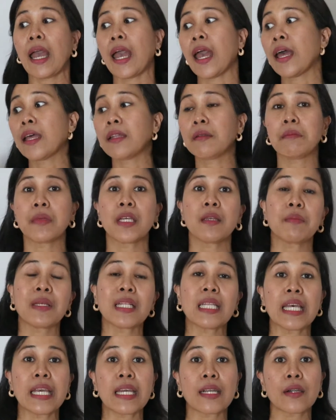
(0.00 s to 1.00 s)
and
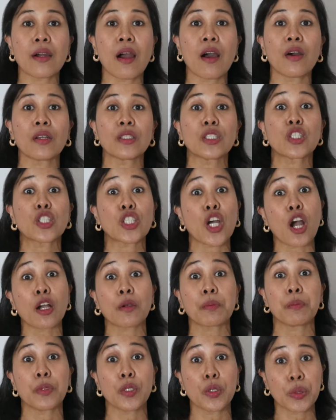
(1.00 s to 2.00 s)
maybe later on
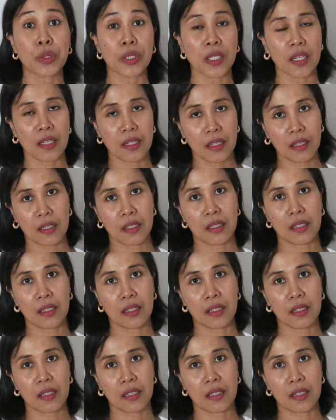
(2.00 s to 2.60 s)
stock music.